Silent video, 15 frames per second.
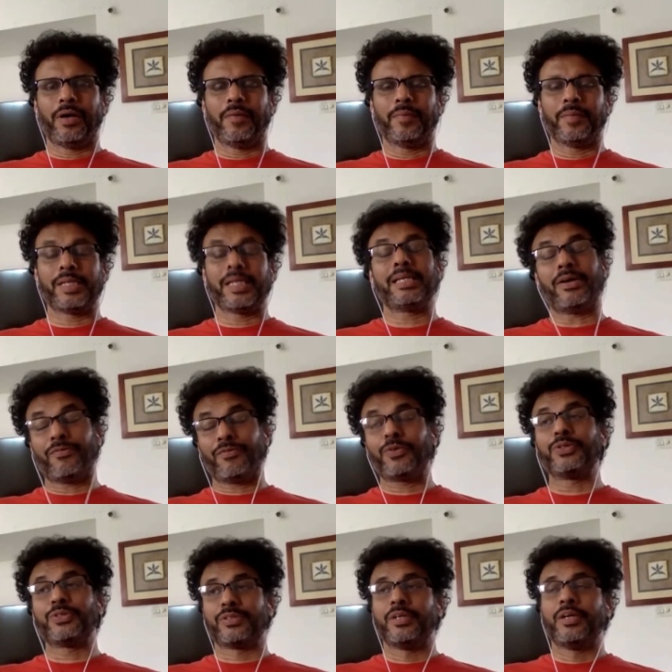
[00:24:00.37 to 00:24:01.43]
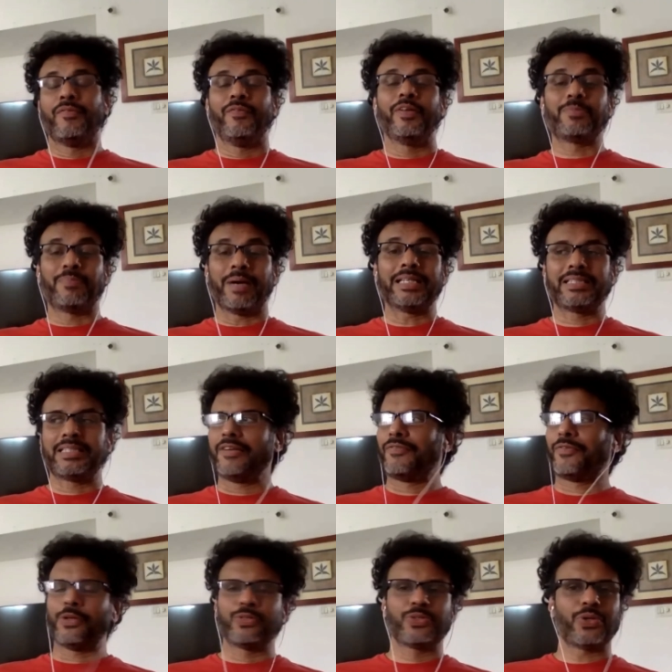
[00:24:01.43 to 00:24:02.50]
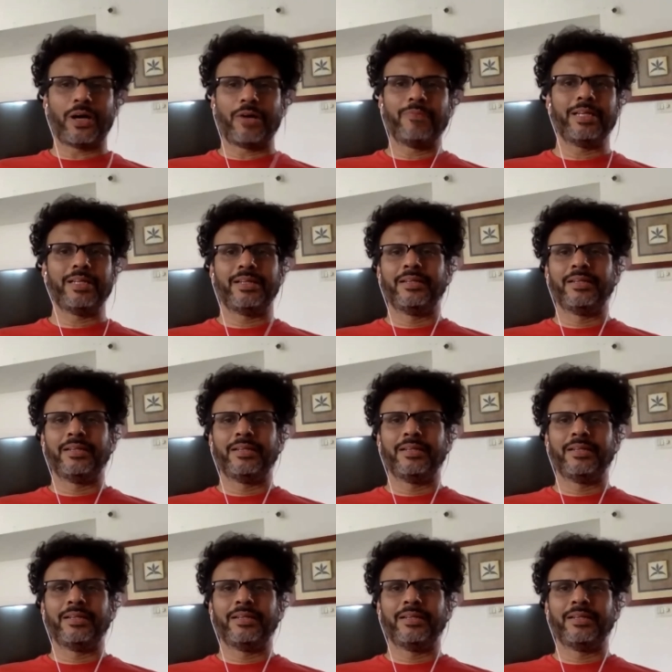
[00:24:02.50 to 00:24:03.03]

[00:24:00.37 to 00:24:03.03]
and of course, with myself also, I've been